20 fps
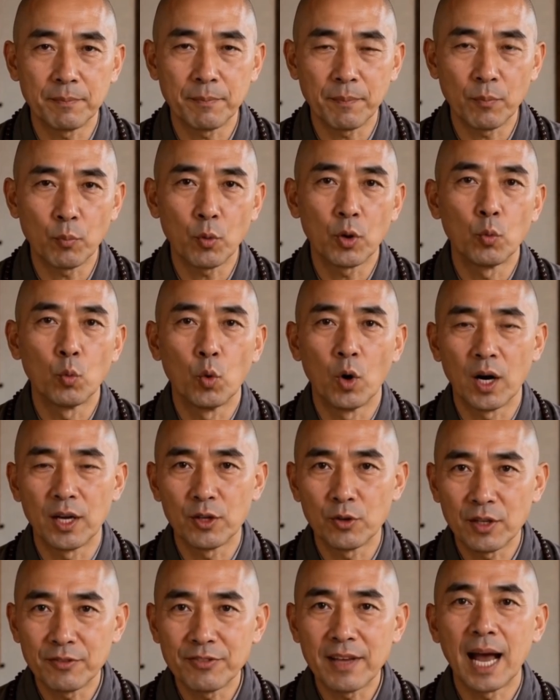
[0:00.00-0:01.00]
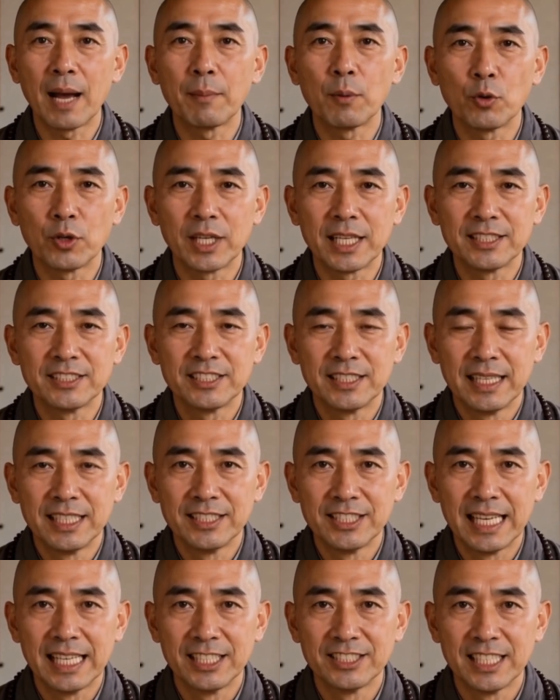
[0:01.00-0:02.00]
When water evaporates, it
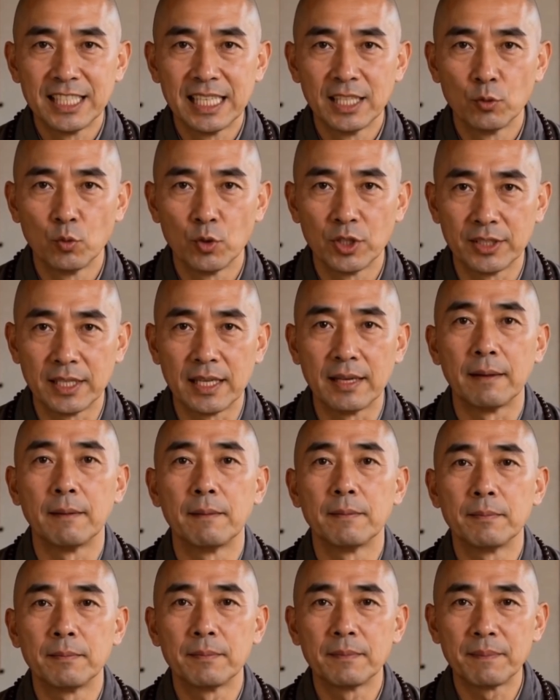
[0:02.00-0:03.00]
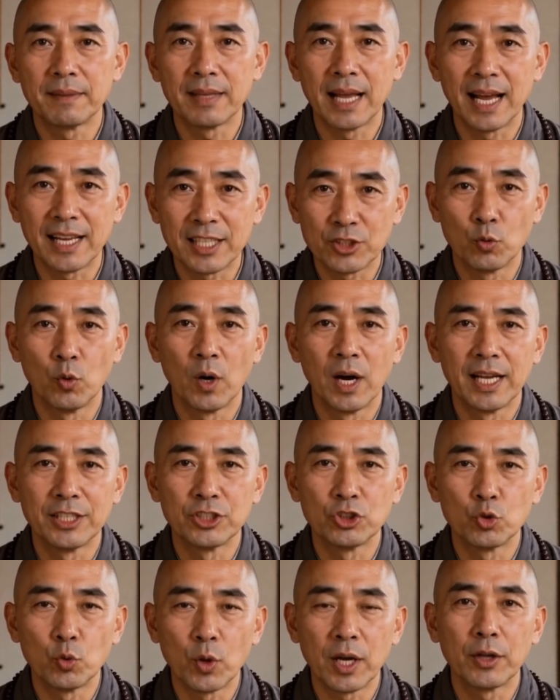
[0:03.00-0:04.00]
takes heat with it. That is why
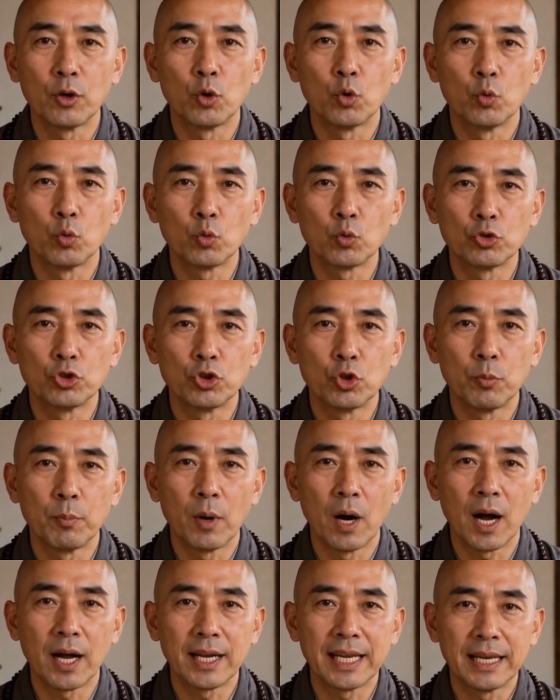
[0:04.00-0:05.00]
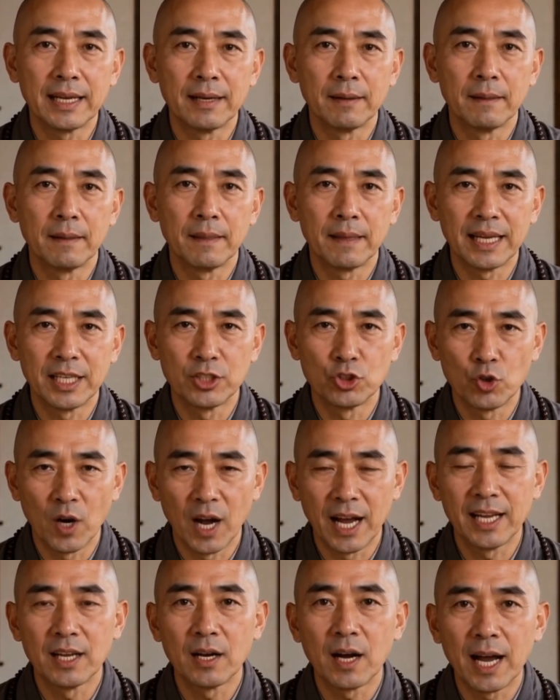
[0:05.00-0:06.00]
sweat cools your body. In
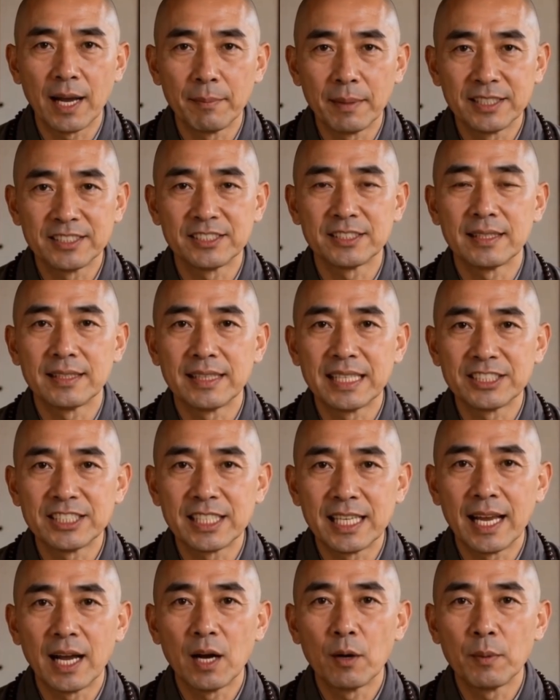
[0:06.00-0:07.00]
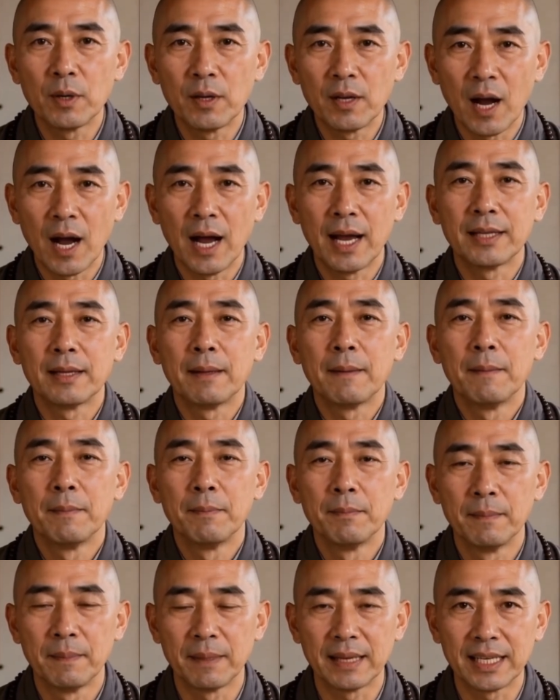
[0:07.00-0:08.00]
dry climates, this can help a lot.
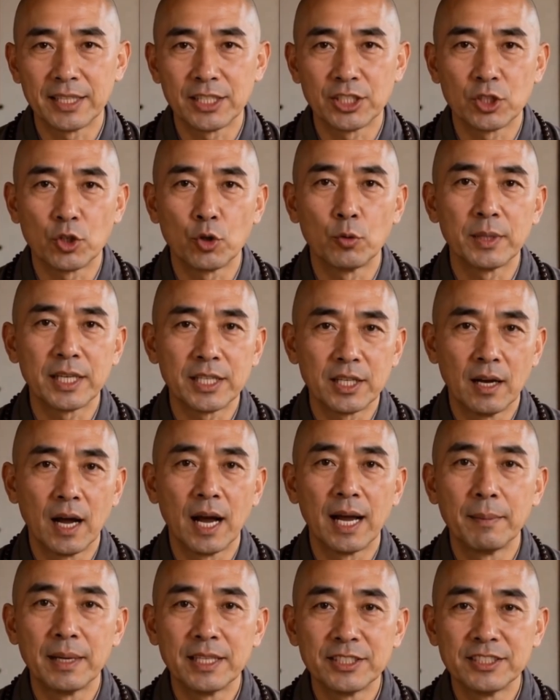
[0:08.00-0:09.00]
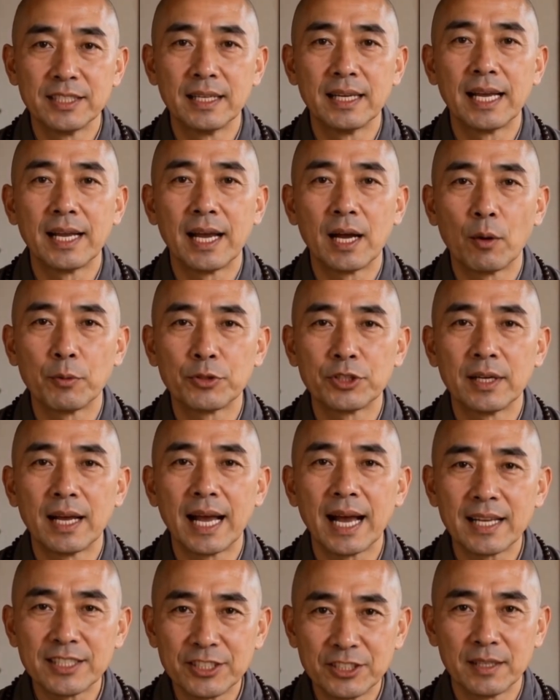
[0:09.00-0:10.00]
In humid climates, it helps
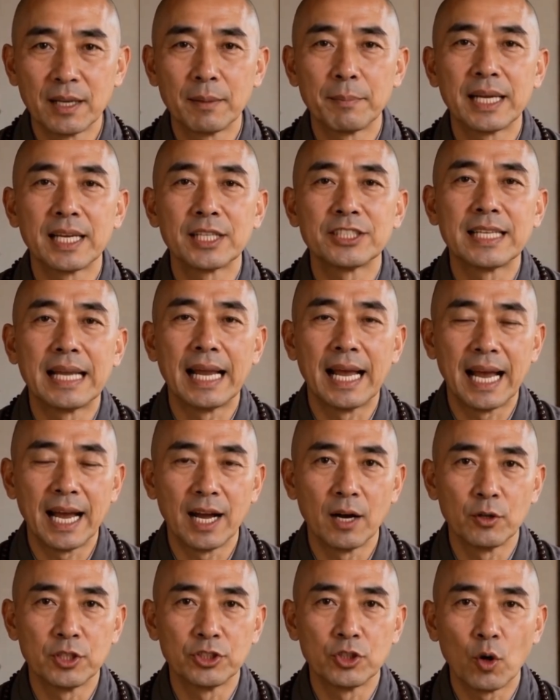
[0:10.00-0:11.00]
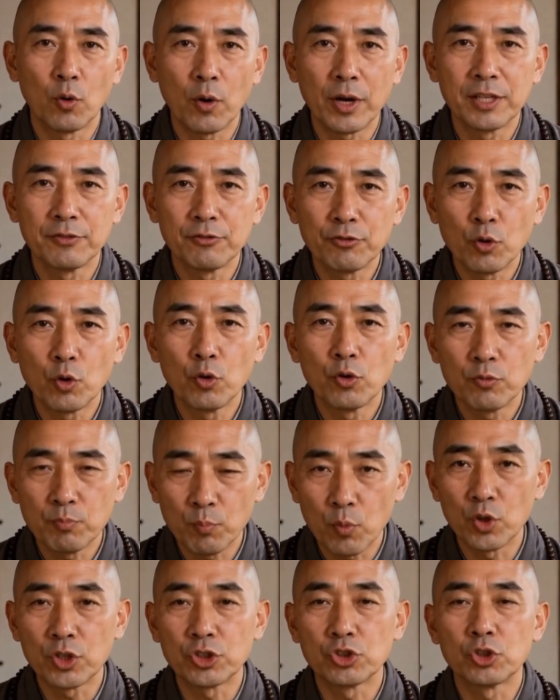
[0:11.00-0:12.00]
less, because the air is already full of
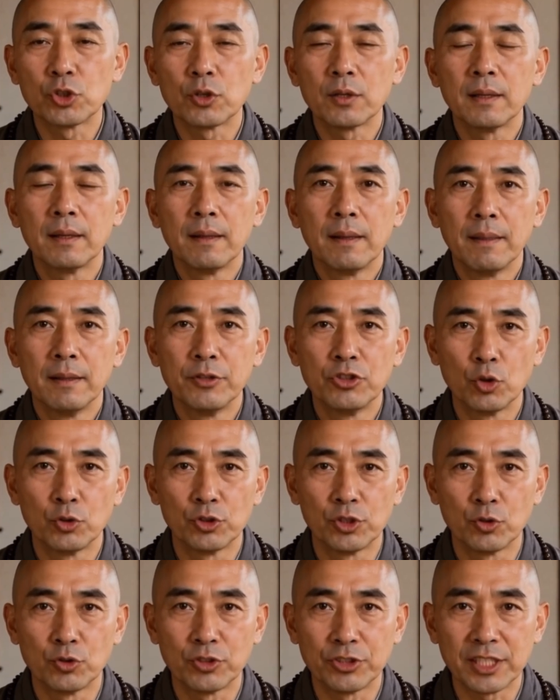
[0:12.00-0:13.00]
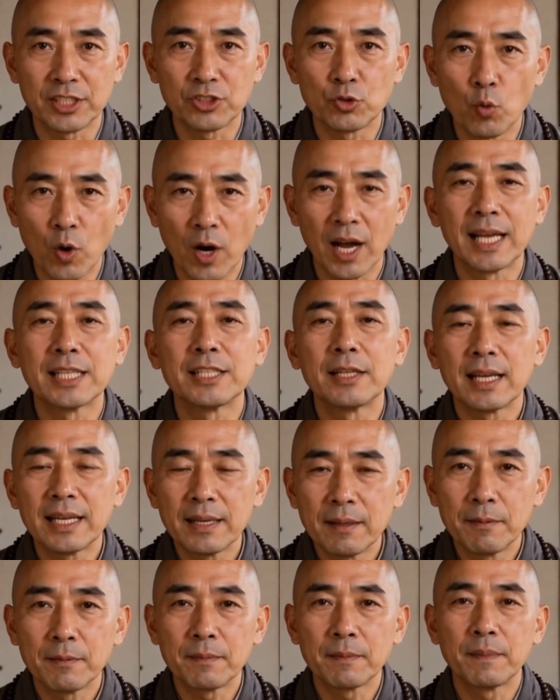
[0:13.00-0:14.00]
moisture. So use this wisely.
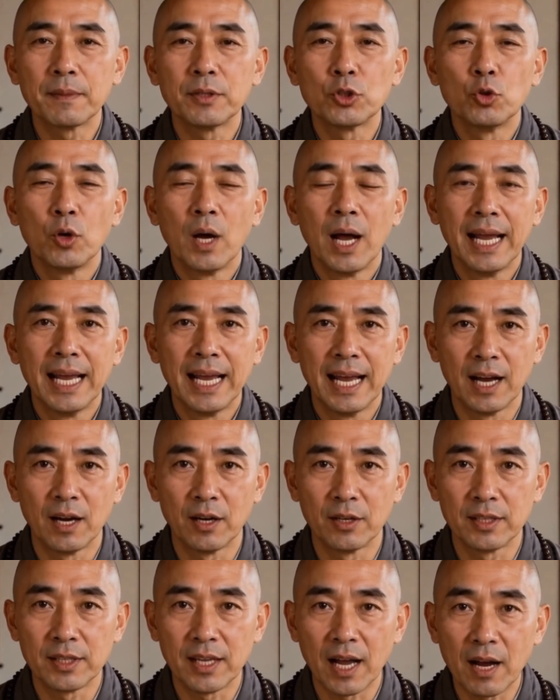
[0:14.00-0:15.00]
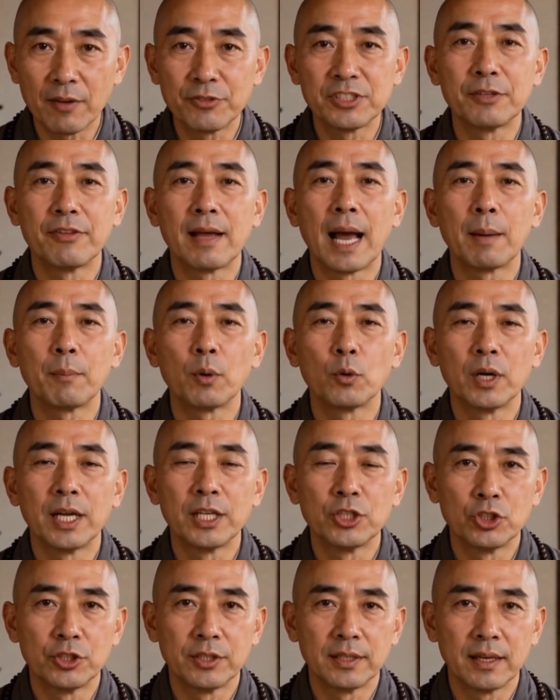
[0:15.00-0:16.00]
Dry air loves
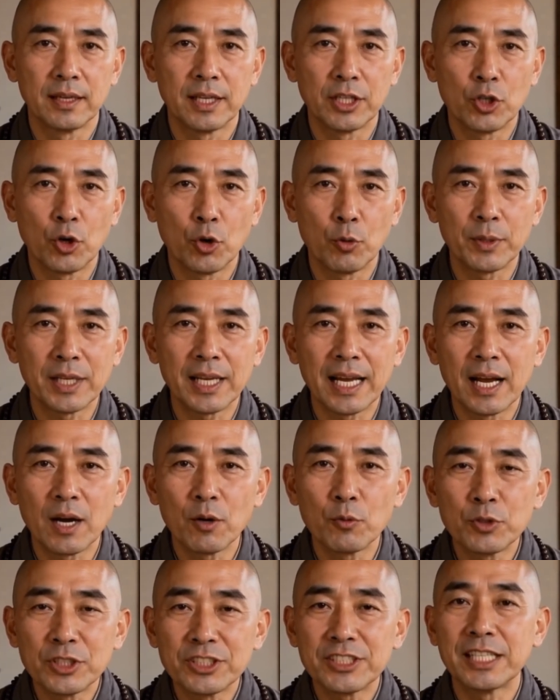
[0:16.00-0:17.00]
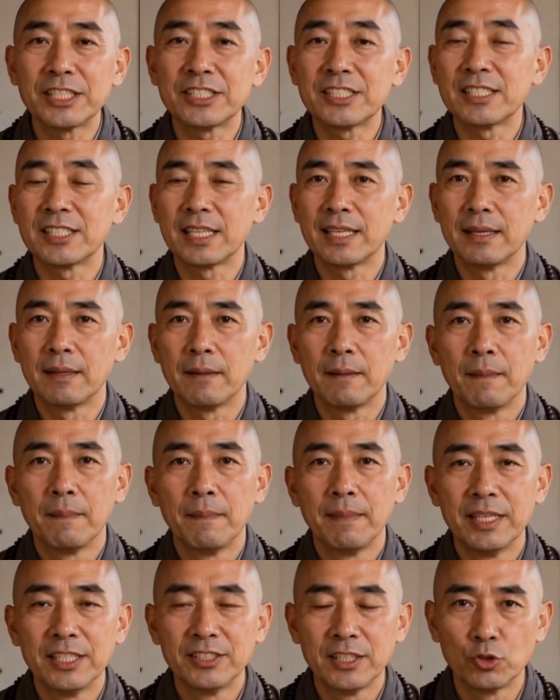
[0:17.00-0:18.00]
evaporation. Humid air resists it.
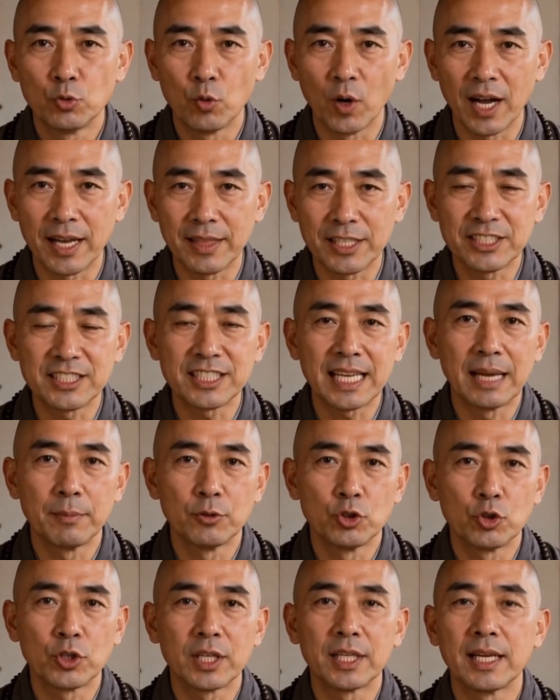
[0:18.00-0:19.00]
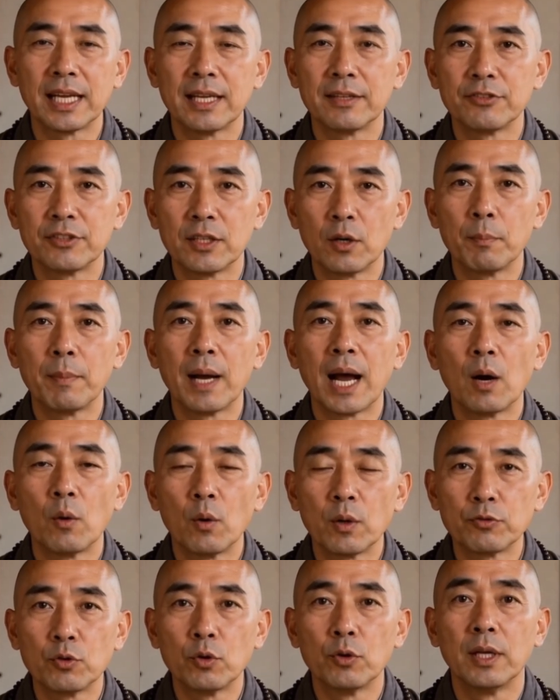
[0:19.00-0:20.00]
This is why the same trick can feel
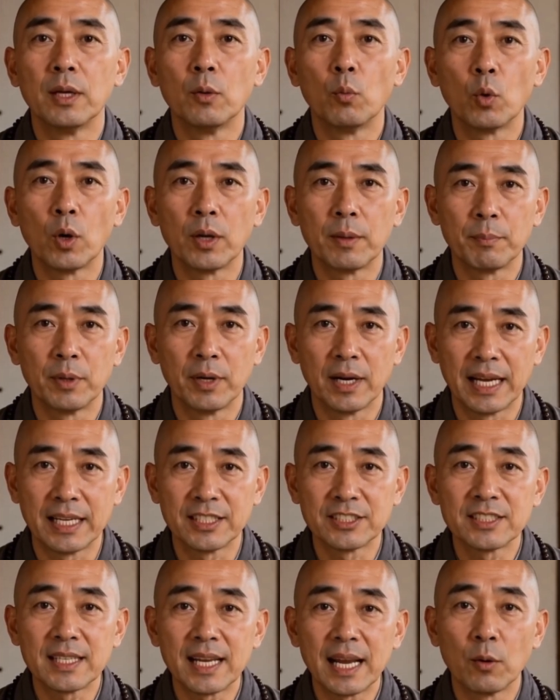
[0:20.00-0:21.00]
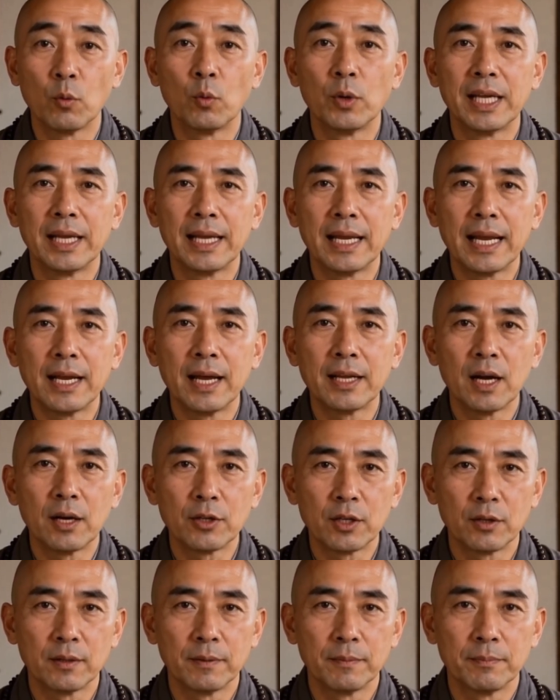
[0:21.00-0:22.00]
powerful in one place and weak in
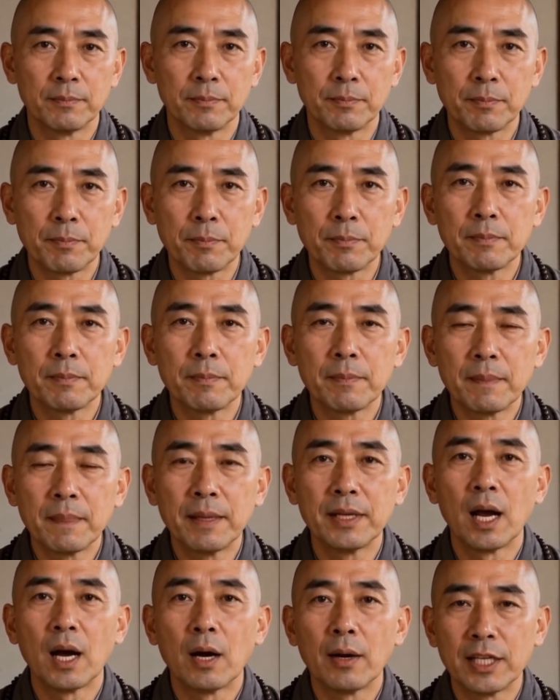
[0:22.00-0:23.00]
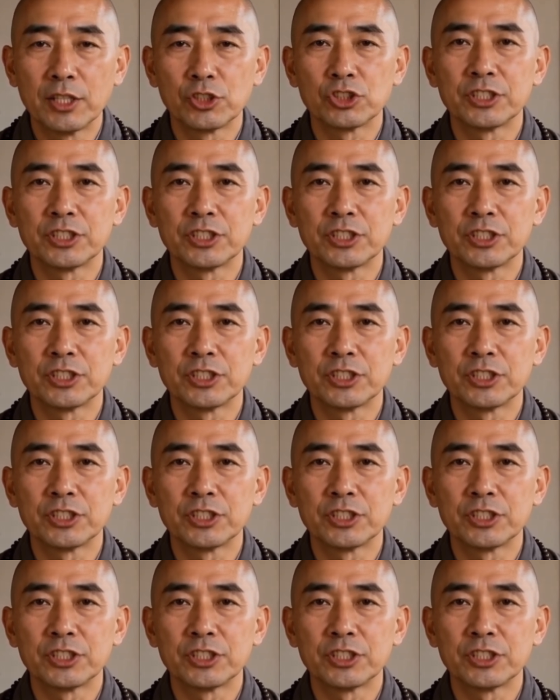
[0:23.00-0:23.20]
another. Knowledge